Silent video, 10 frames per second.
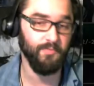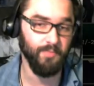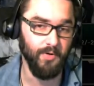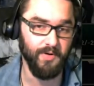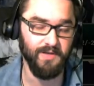
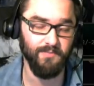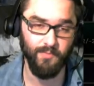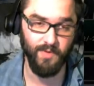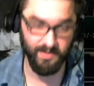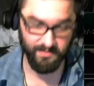broken,
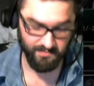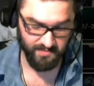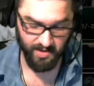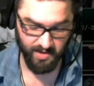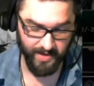
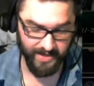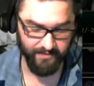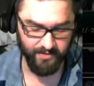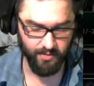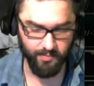thereby
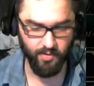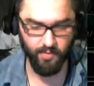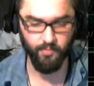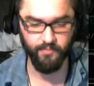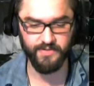giving your opponent
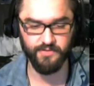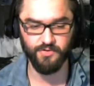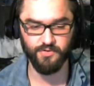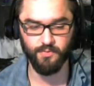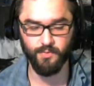more
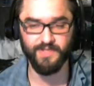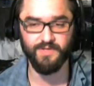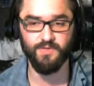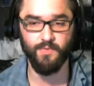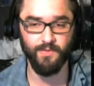resources
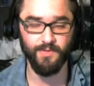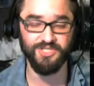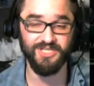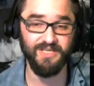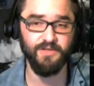with which
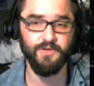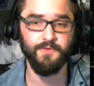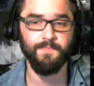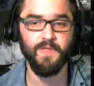to kill you.